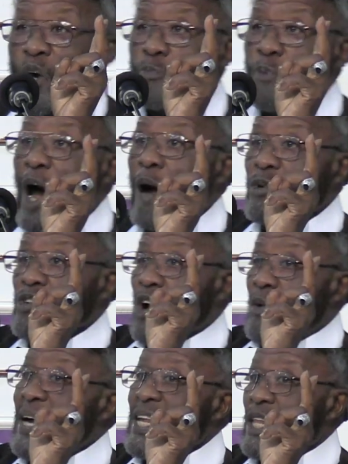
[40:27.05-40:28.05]
Because
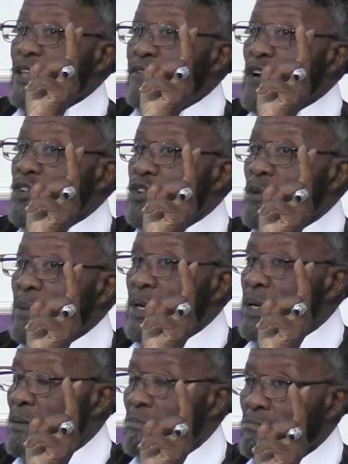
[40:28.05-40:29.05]
Paul was already in the first
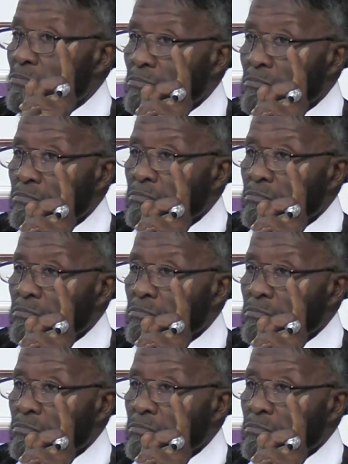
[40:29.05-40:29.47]
dominion.